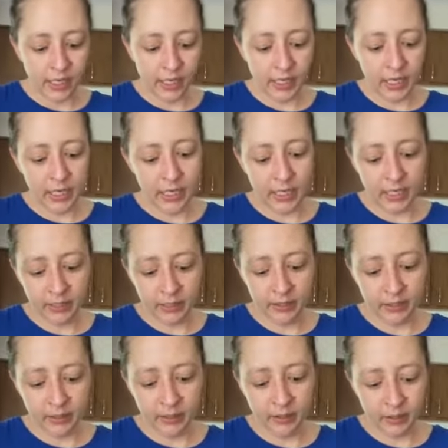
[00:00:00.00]
And
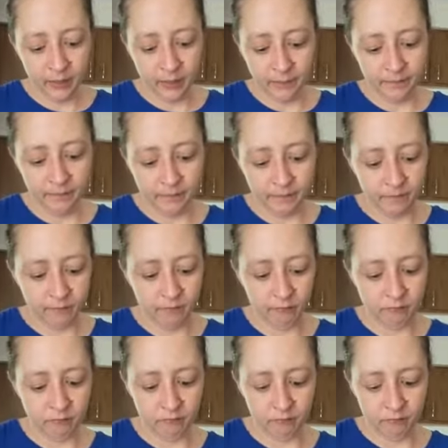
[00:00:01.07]

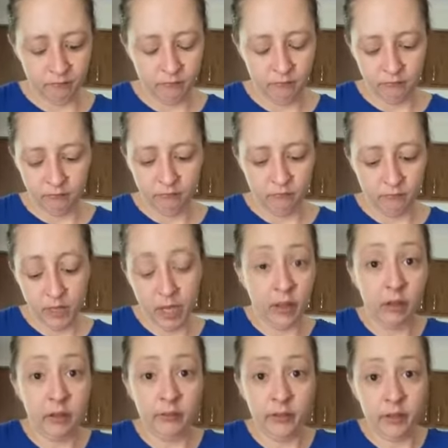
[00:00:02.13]
I
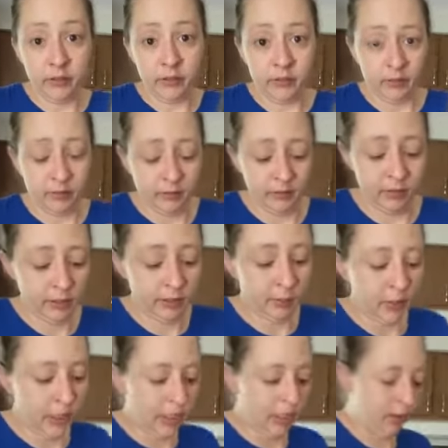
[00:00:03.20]
love this
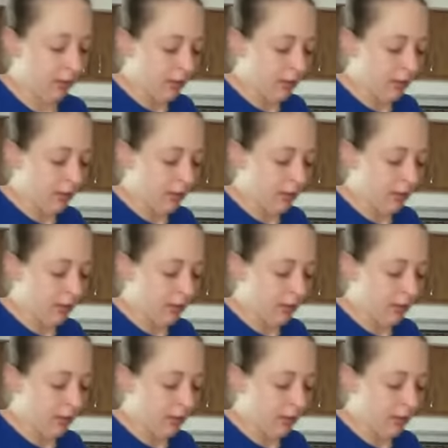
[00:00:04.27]
pan.